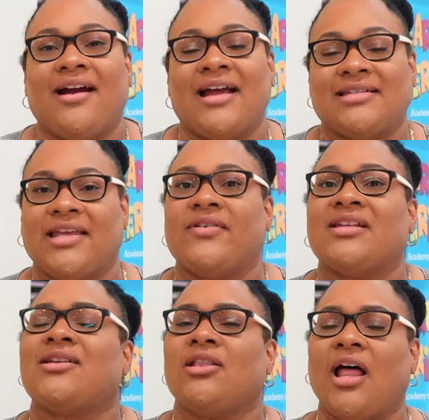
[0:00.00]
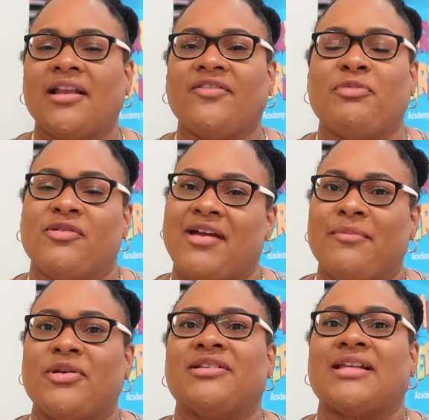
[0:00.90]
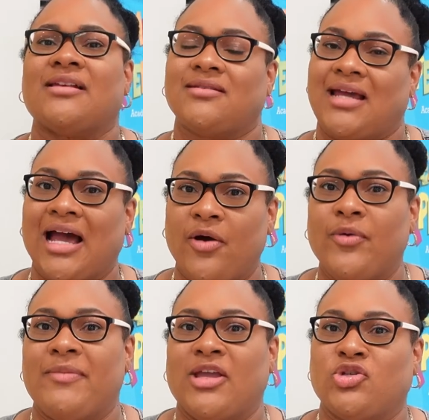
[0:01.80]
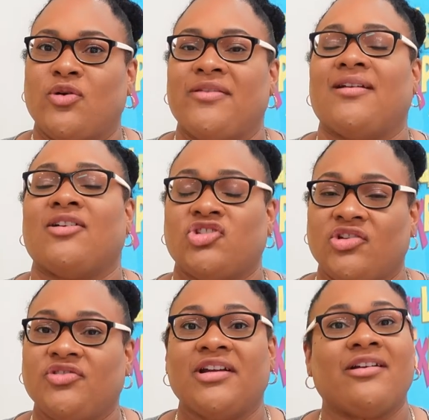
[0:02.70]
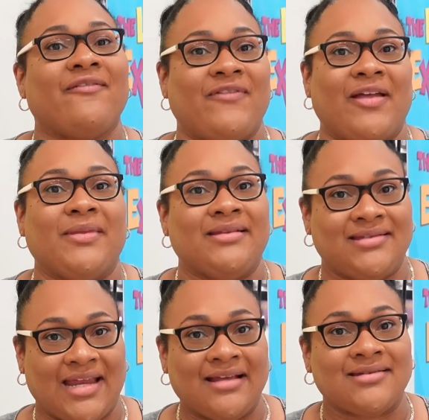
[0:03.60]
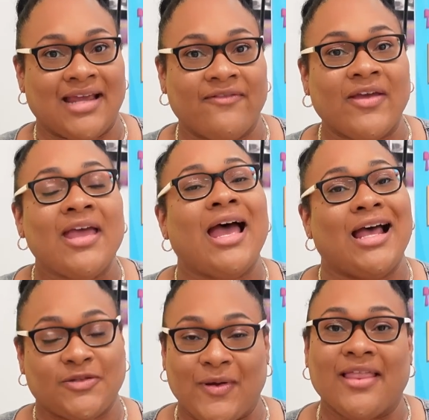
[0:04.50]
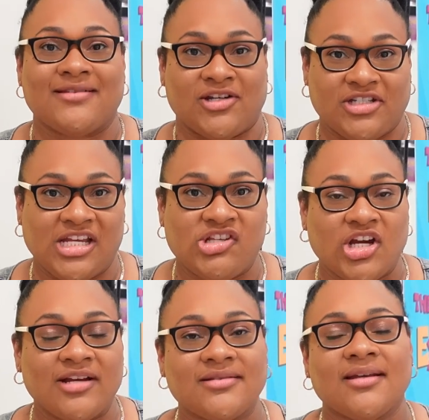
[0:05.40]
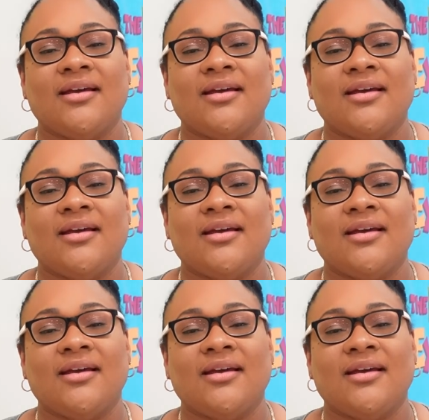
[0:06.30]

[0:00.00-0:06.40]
has given us a lot of parameters as to how we make sure that our children and our families stay safe, as well as our teachers.